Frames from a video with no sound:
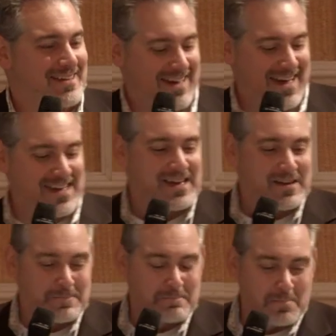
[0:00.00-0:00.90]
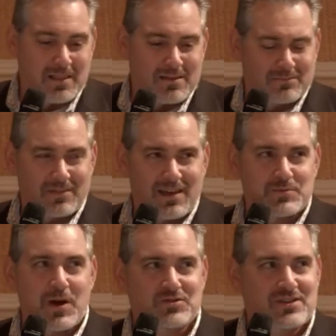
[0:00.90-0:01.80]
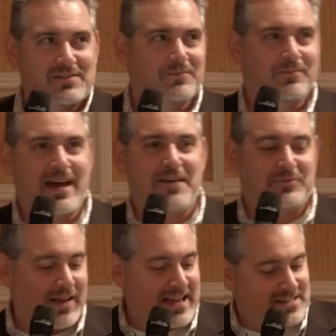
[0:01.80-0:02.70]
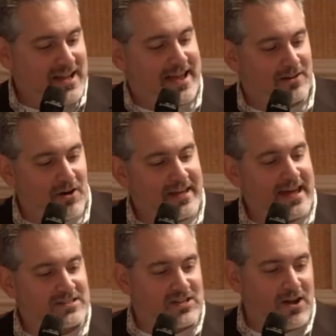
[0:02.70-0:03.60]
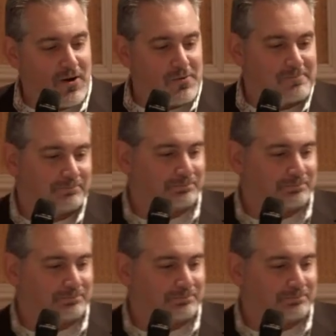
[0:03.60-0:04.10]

okay? Especially after last night. Okay, so